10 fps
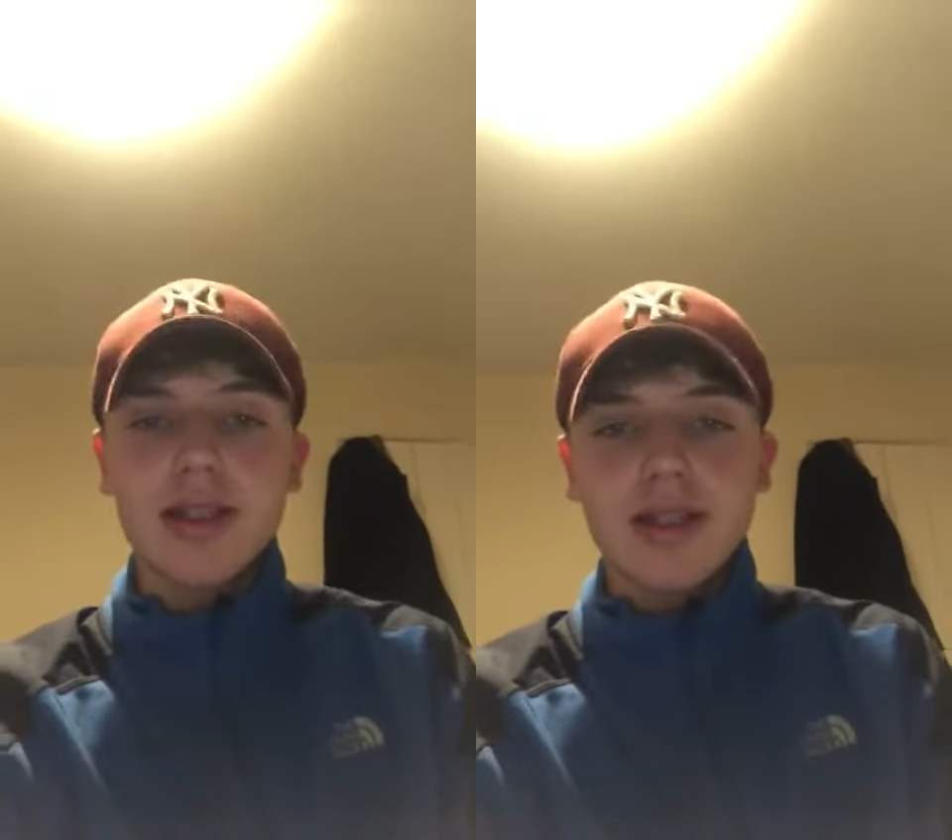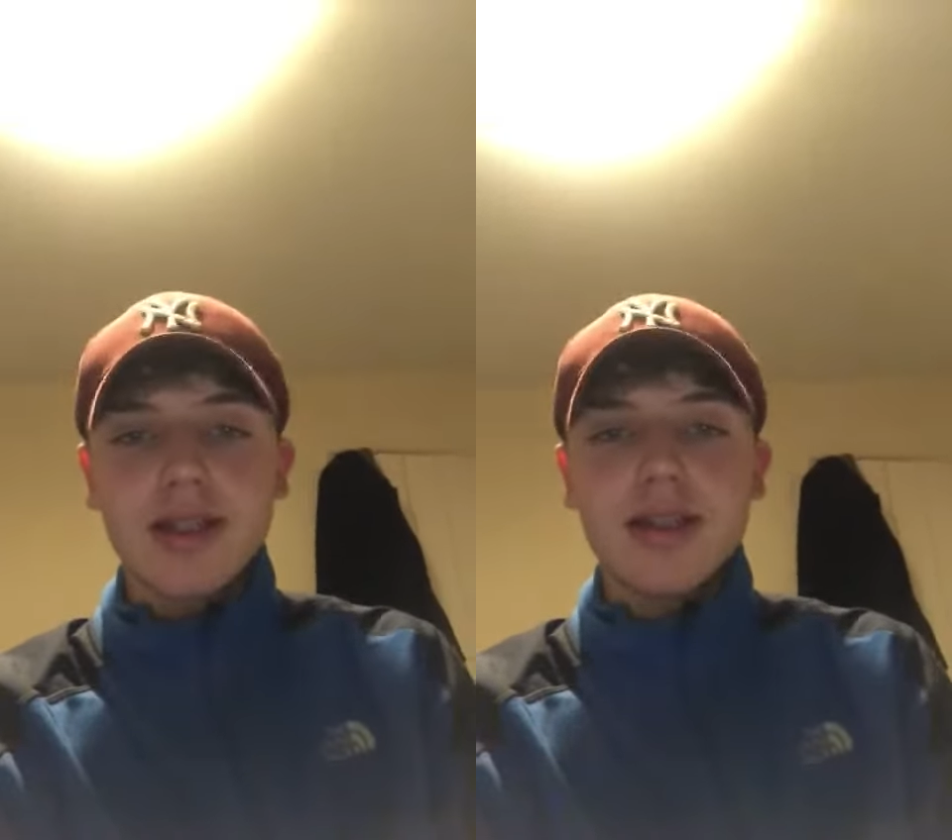
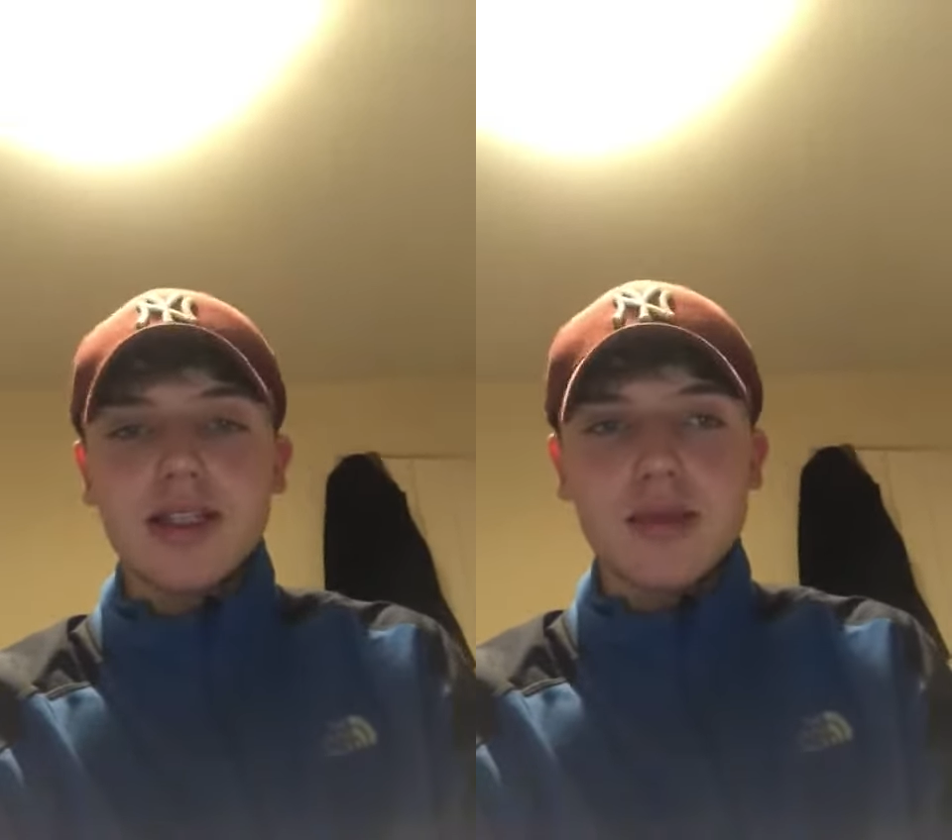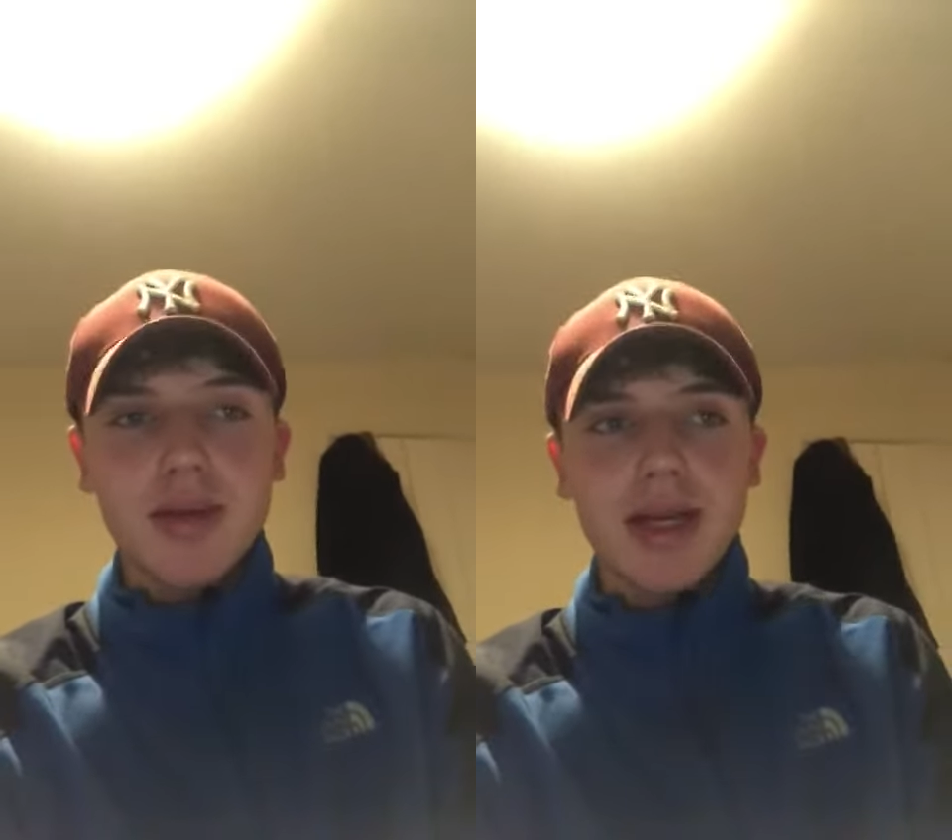the end of
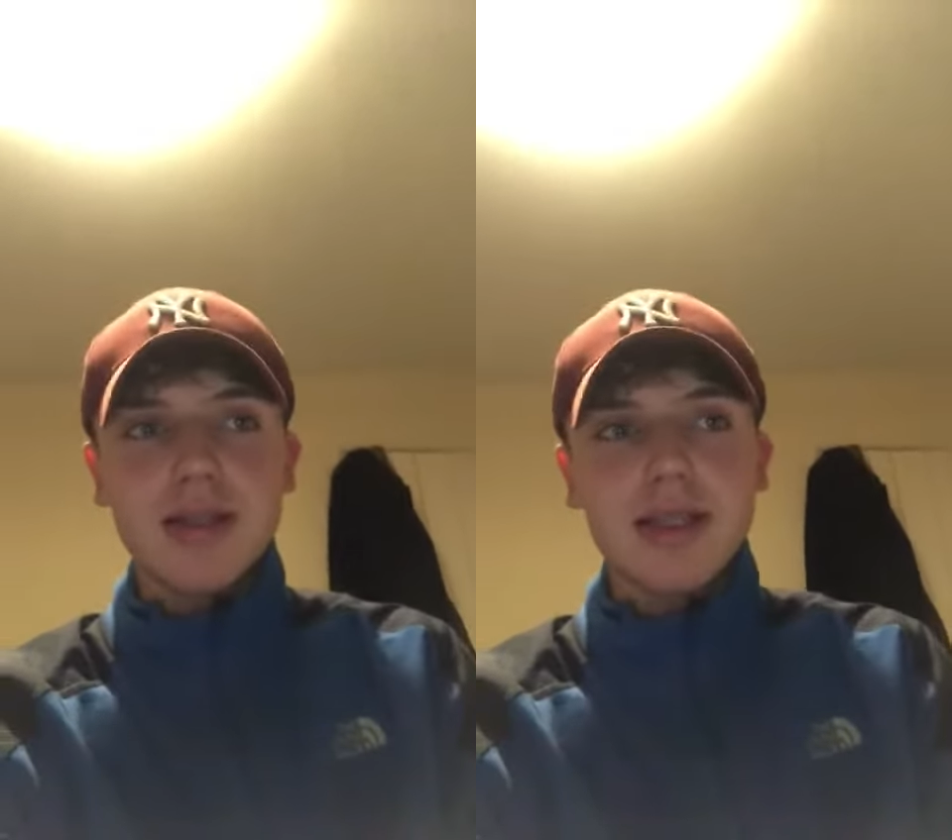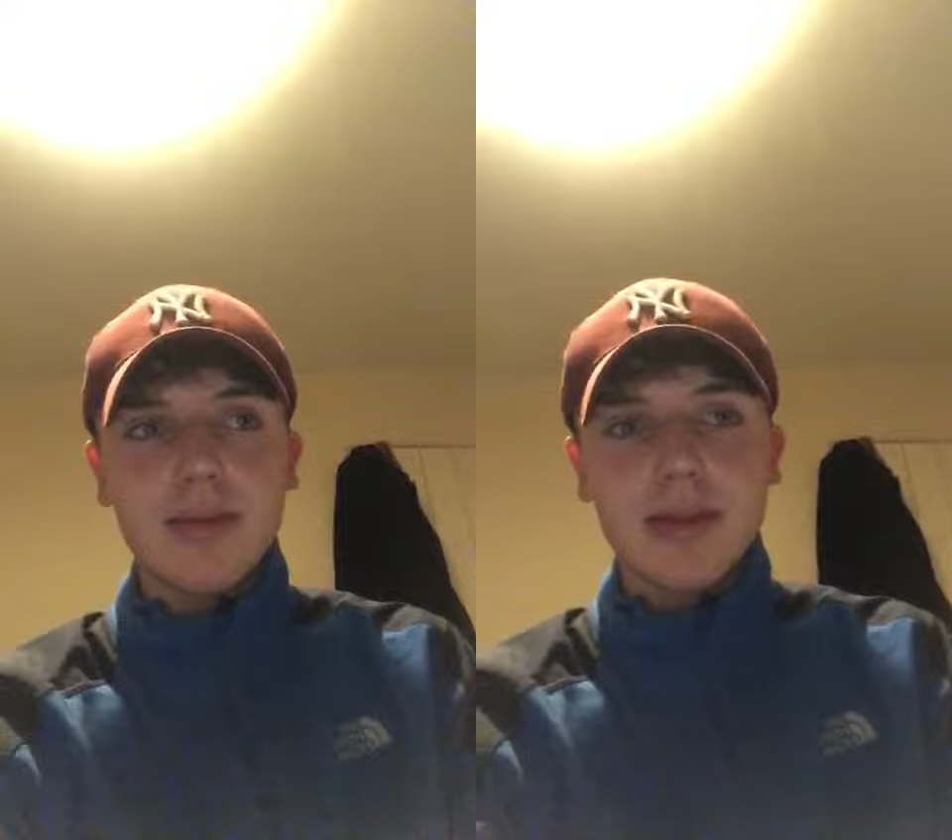this
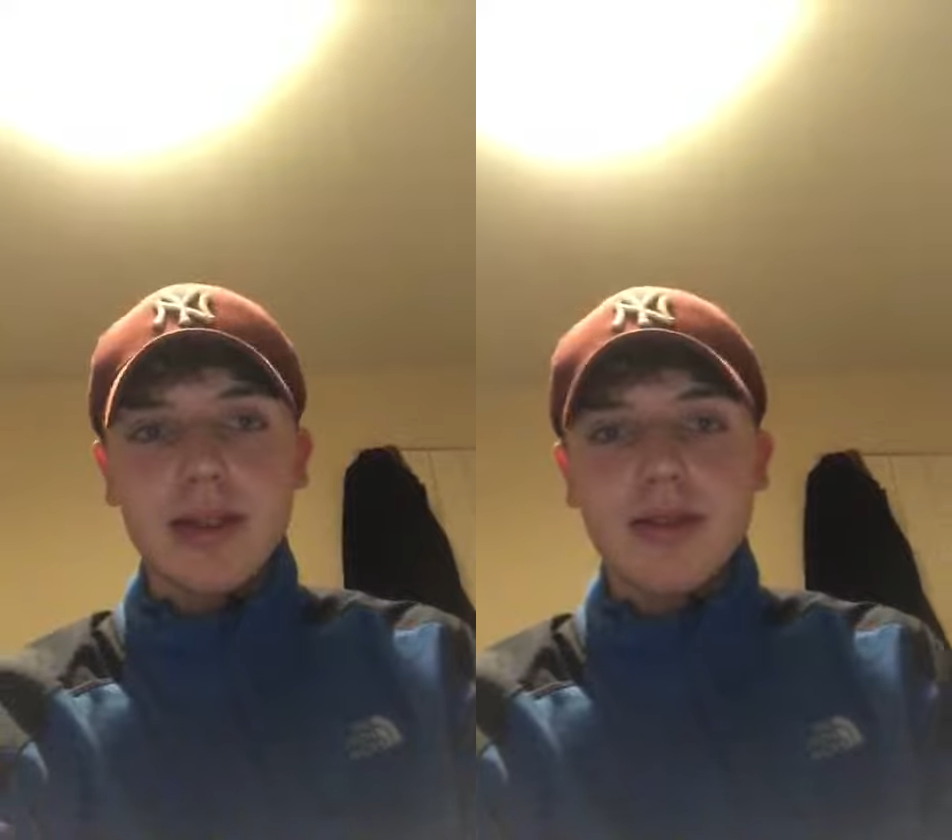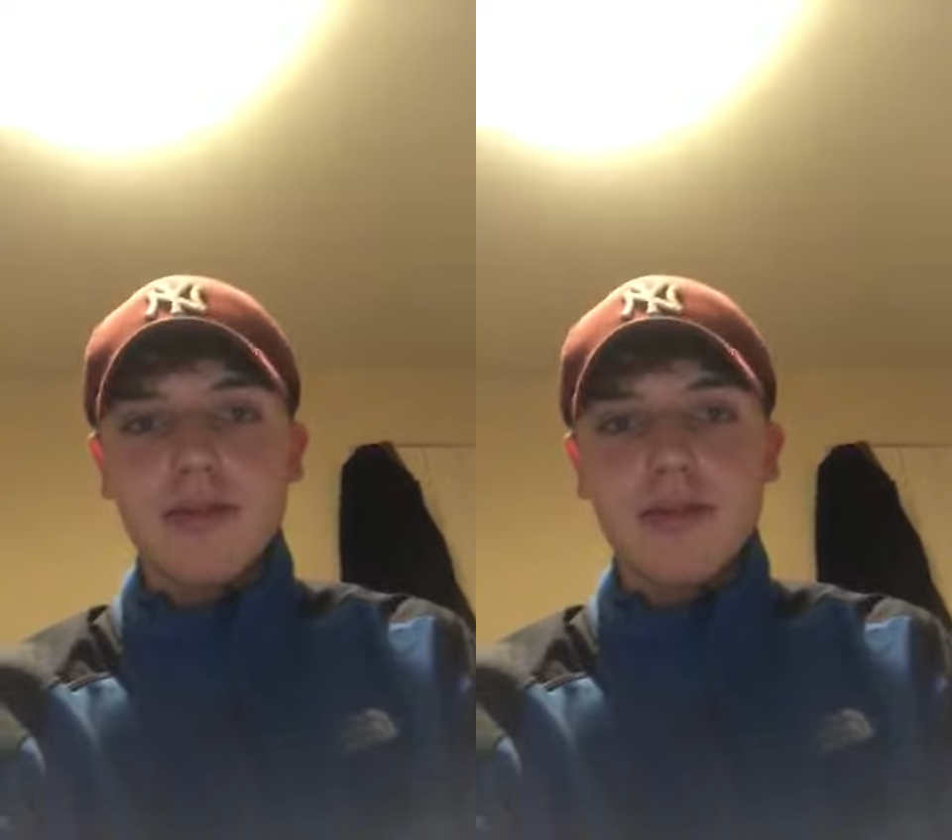pandemic.